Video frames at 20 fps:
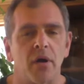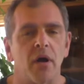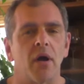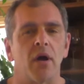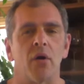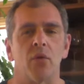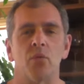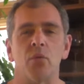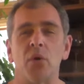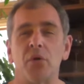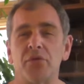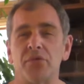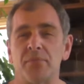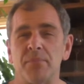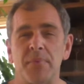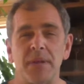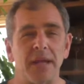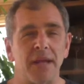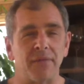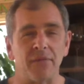
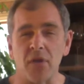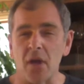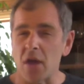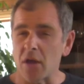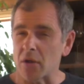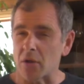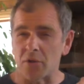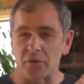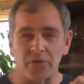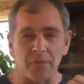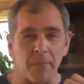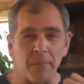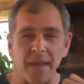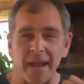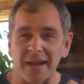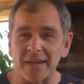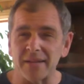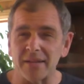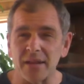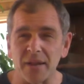Roast beef goes
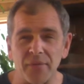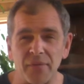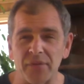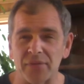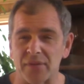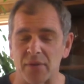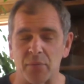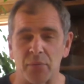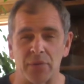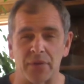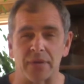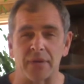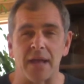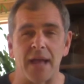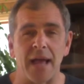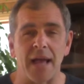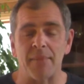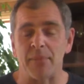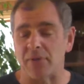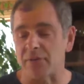magnificent with
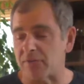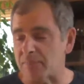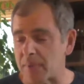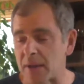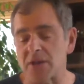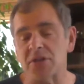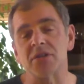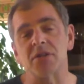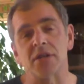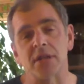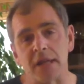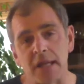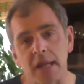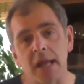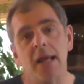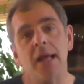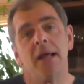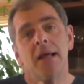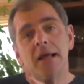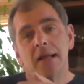lamb,
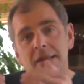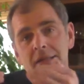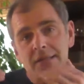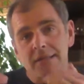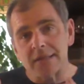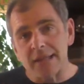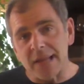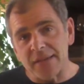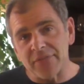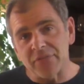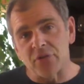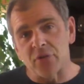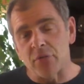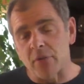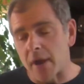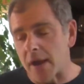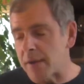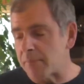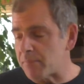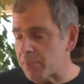especially lesser
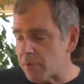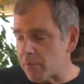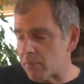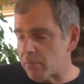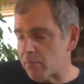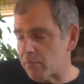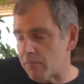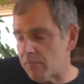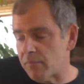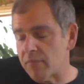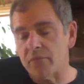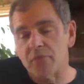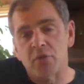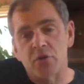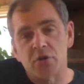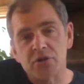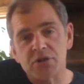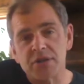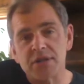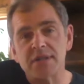ripe
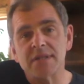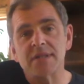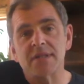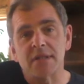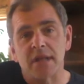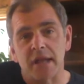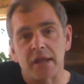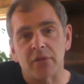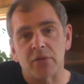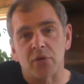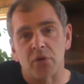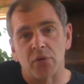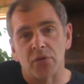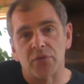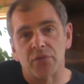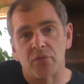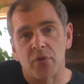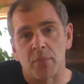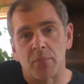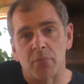versions like
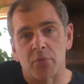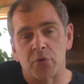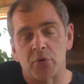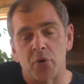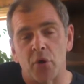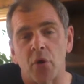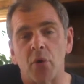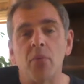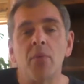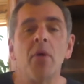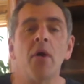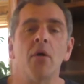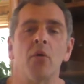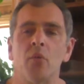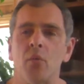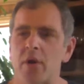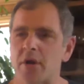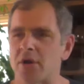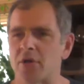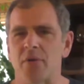those from Bordeaux,
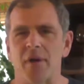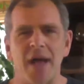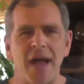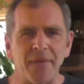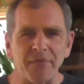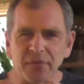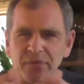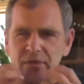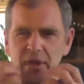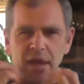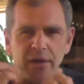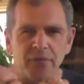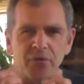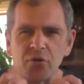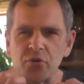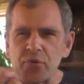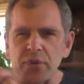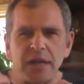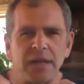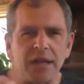where you have this kind
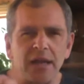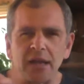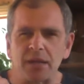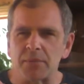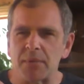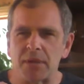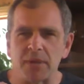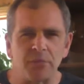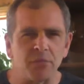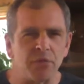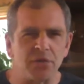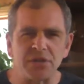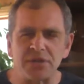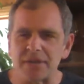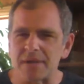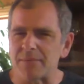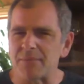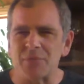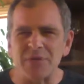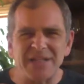of green element,
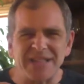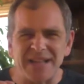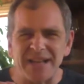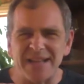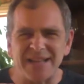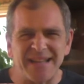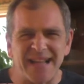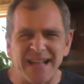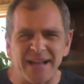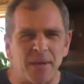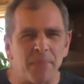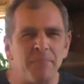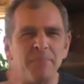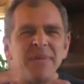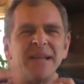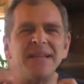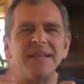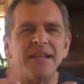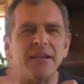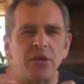a
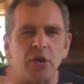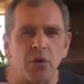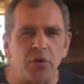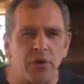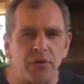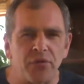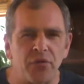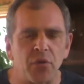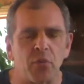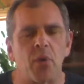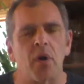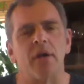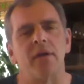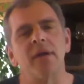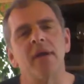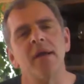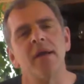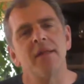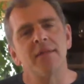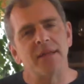minty note, if you
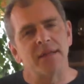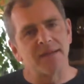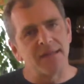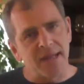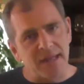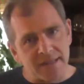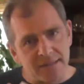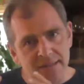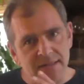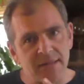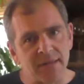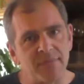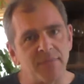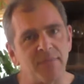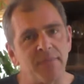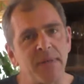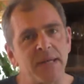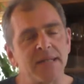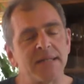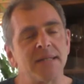want, that tends to
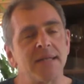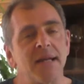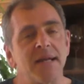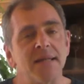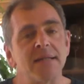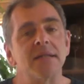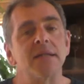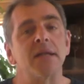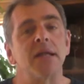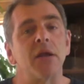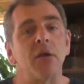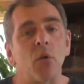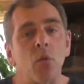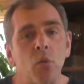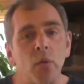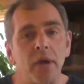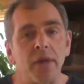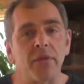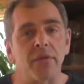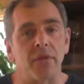mix nicely
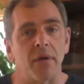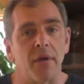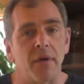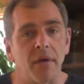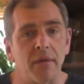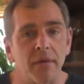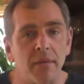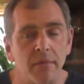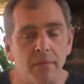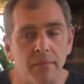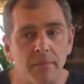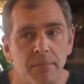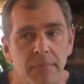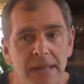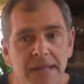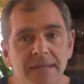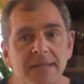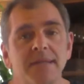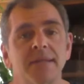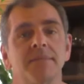with
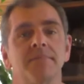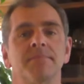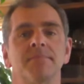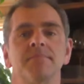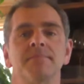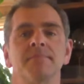meats.